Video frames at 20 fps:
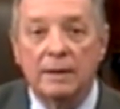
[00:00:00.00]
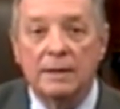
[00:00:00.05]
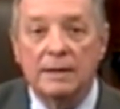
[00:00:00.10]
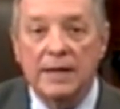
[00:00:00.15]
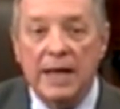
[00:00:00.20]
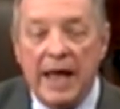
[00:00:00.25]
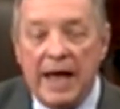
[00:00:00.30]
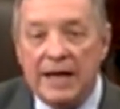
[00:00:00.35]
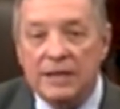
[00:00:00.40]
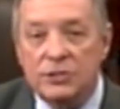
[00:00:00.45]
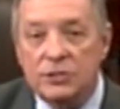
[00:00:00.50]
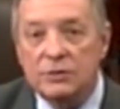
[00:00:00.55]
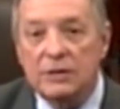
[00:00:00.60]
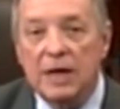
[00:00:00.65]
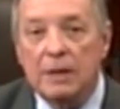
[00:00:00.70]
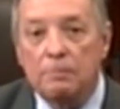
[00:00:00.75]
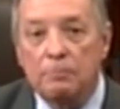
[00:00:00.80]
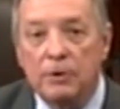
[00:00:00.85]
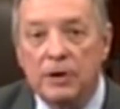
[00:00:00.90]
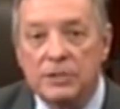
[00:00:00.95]
to answer
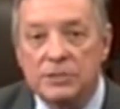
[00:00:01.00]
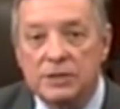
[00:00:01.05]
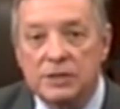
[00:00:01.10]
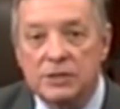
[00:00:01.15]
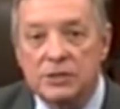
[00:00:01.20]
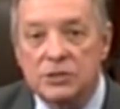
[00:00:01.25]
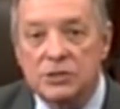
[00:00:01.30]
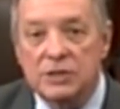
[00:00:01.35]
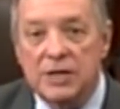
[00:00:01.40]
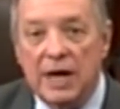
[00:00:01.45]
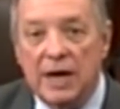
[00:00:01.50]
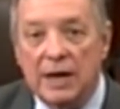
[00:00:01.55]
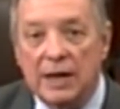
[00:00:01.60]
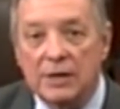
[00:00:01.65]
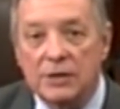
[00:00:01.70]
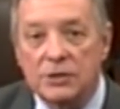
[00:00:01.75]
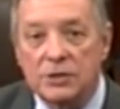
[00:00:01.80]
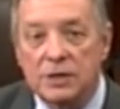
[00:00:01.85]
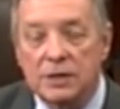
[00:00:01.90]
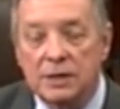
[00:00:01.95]
that president's
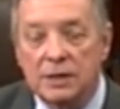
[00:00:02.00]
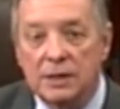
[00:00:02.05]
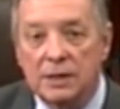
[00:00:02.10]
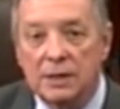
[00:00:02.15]
challenge?